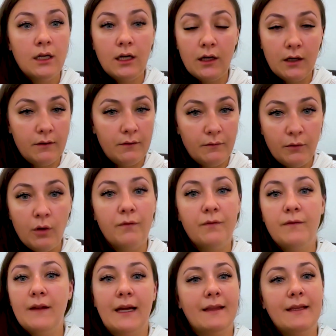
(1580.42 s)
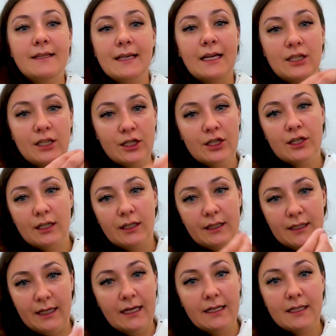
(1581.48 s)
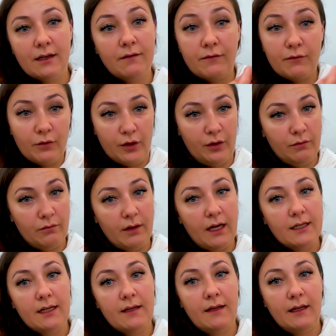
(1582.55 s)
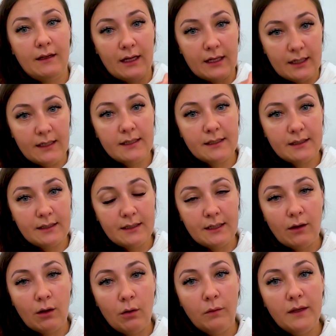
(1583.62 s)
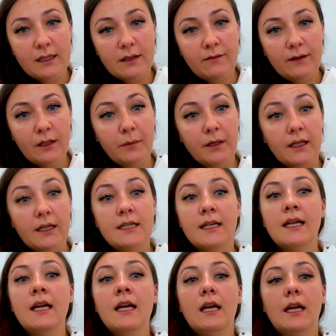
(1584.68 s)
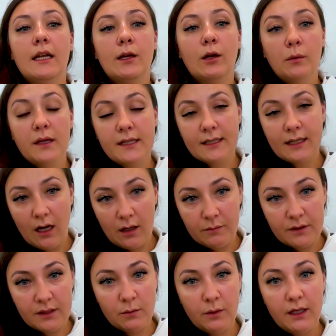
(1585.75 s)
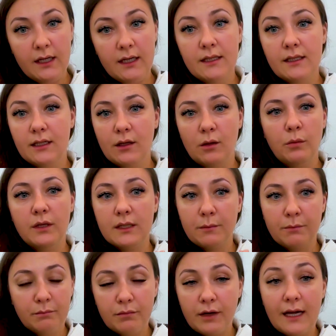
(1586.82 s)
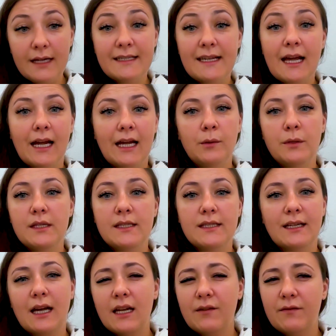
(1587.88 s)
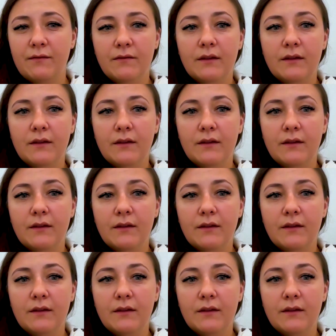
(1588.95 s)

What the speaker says: of this additional data for you, right? I think that is always availability. It always comes with with a price tag and with kind of